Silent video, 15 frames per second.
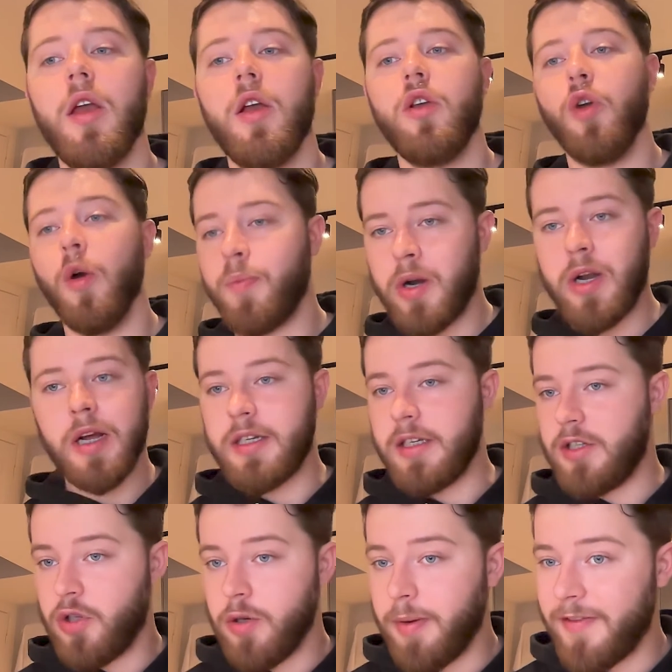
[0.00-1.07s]
your product
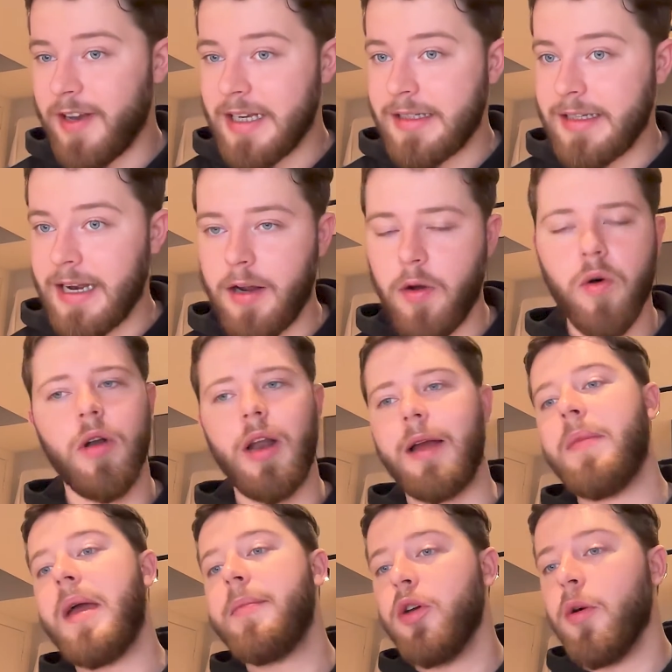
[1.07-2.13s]
is super fascinating, or like
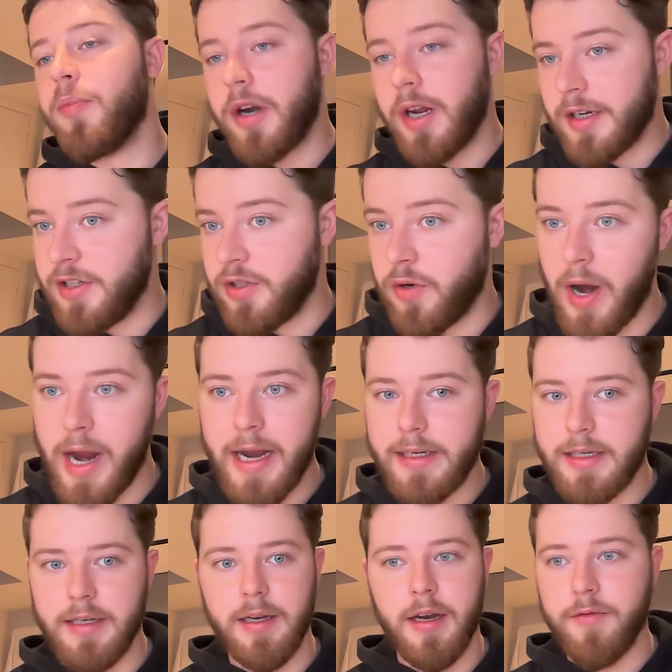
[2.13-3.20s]
maybe your product is great
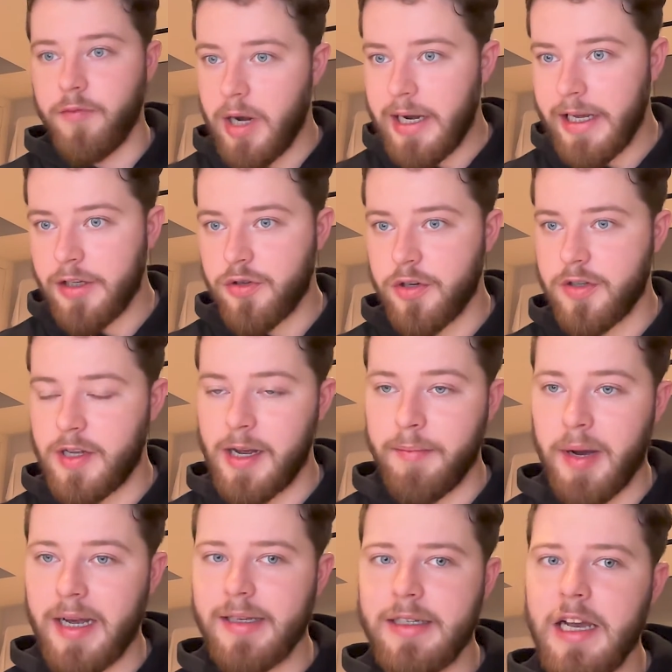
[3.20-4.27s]
and really interesting
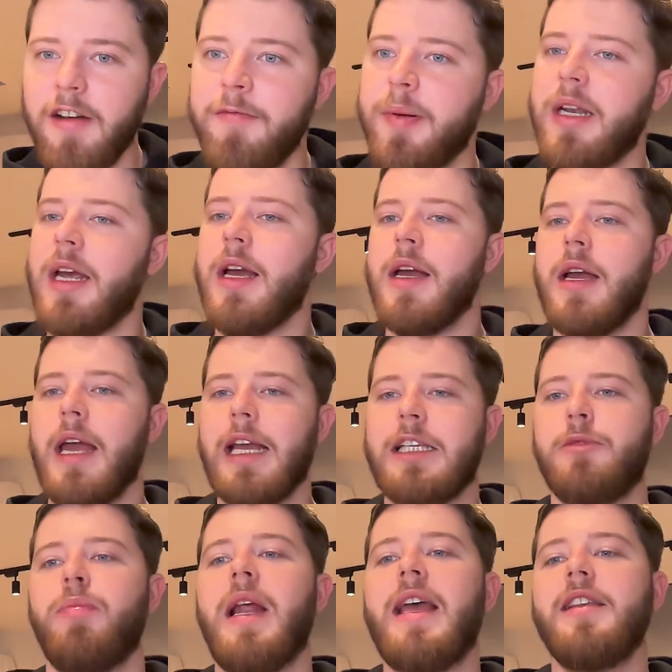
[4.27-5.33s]
by itself, but
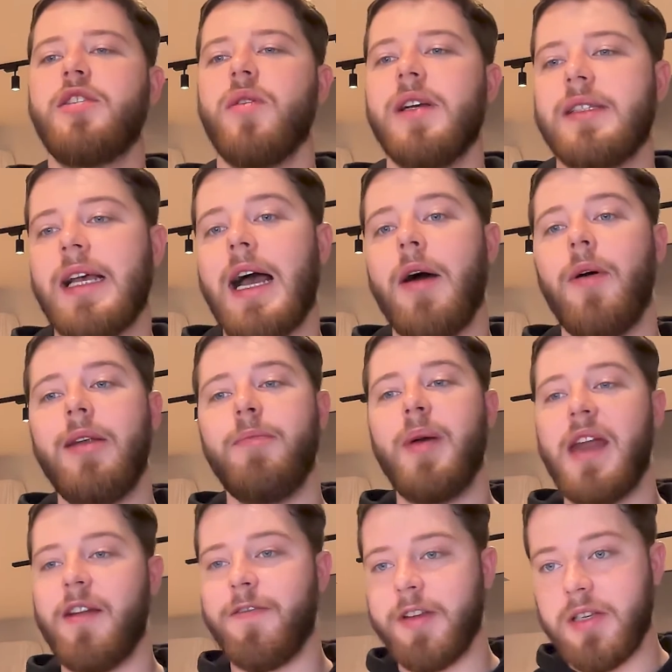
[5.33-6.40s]
explain to us how it
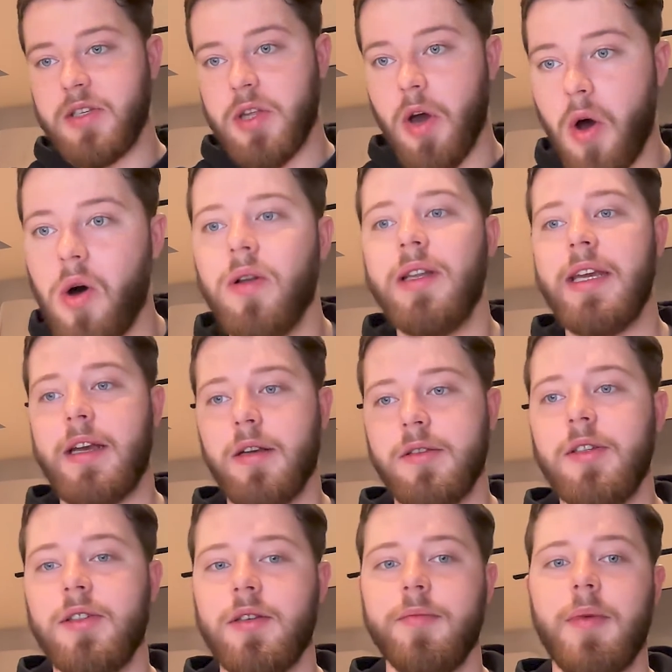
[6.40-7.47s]
benefits the whole
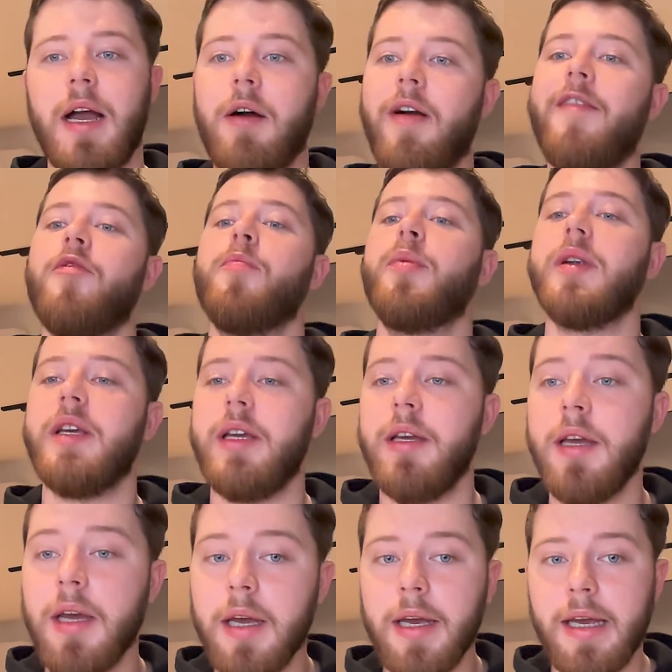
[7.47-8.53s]
ecosystem, how everybody
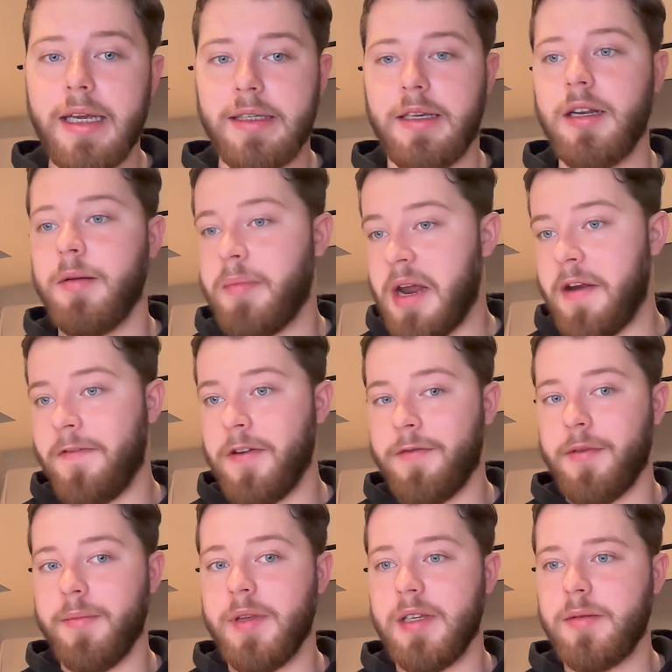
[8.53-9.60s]
is going to benefit
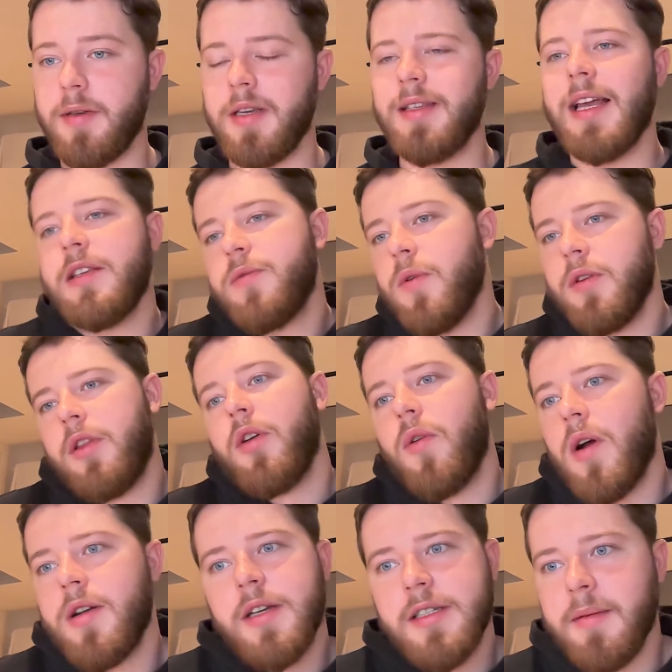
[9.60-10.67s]
from this, because that's what the
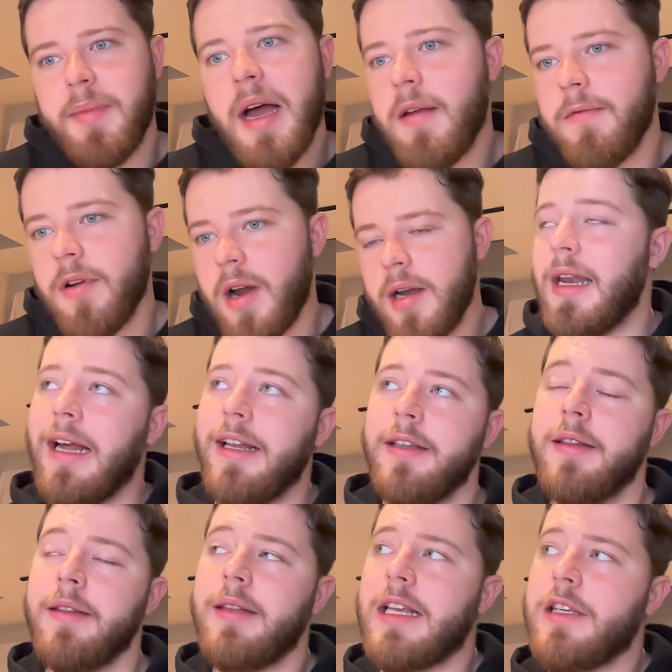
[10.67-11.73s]
grant is about, right?
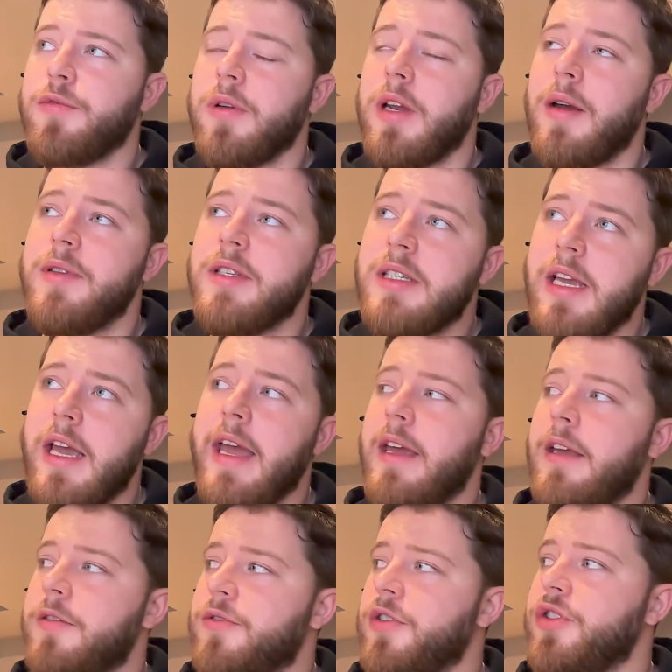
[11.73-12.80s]
And that's what I would
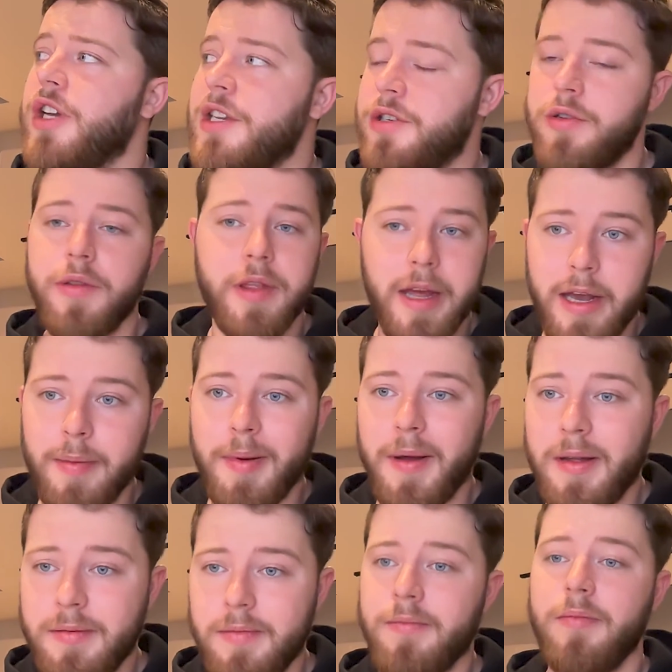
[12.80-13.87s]
suggest you think
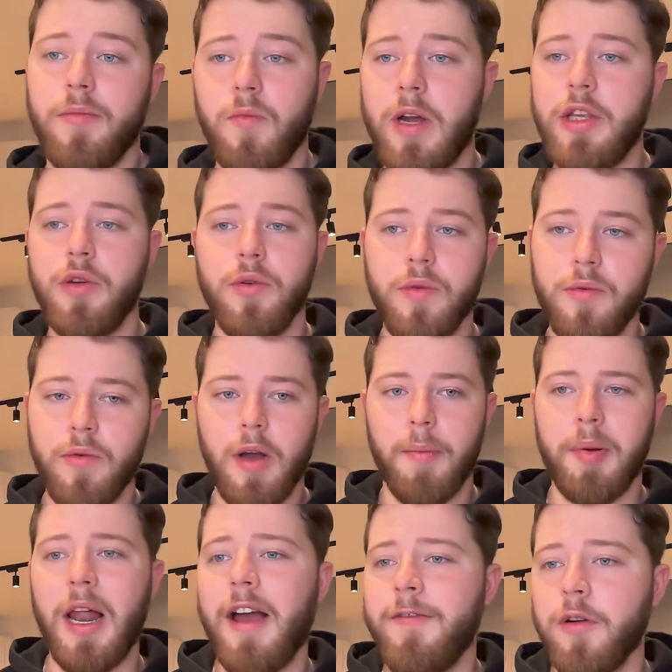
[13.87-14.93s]
about when you
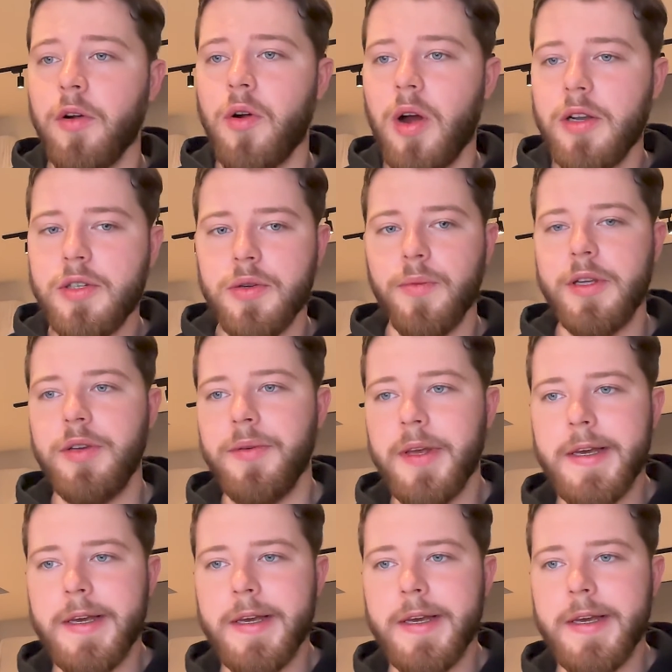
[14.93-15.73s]
apply for a grant. So when you